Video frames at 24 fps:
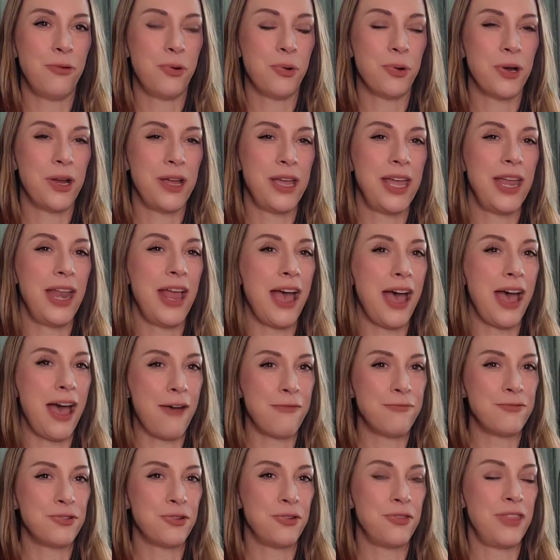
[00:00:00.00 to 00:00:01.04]
for it
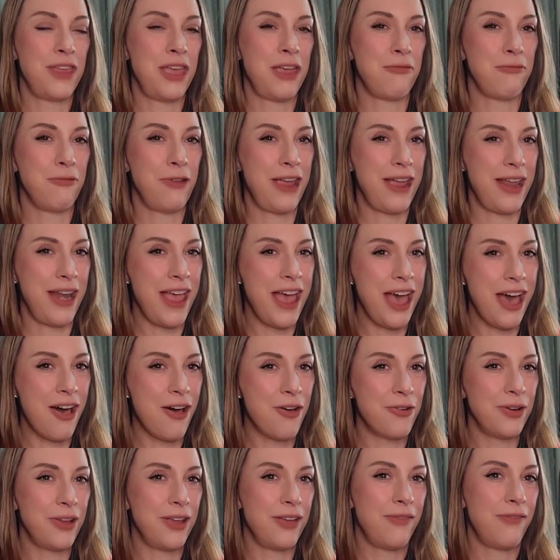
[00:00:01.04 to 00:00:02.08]
after they ran
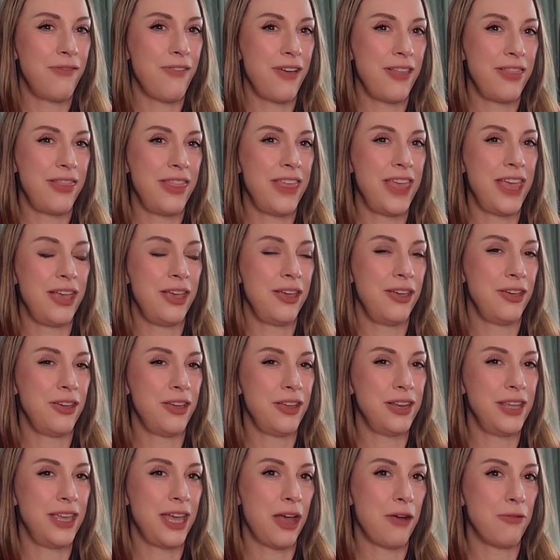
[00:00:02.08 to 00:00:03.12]
out if they
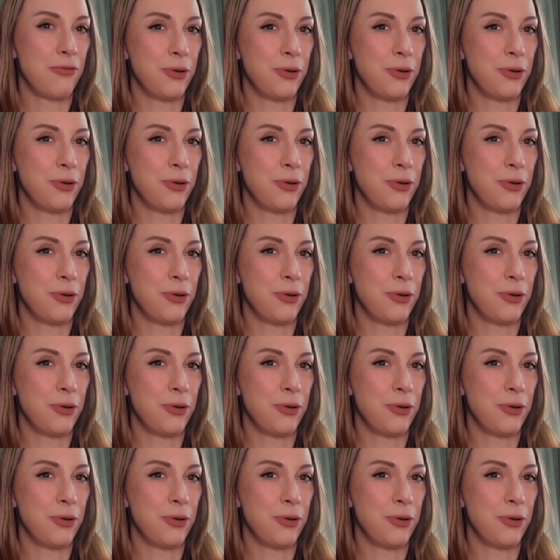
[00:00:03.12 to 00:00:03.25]
could get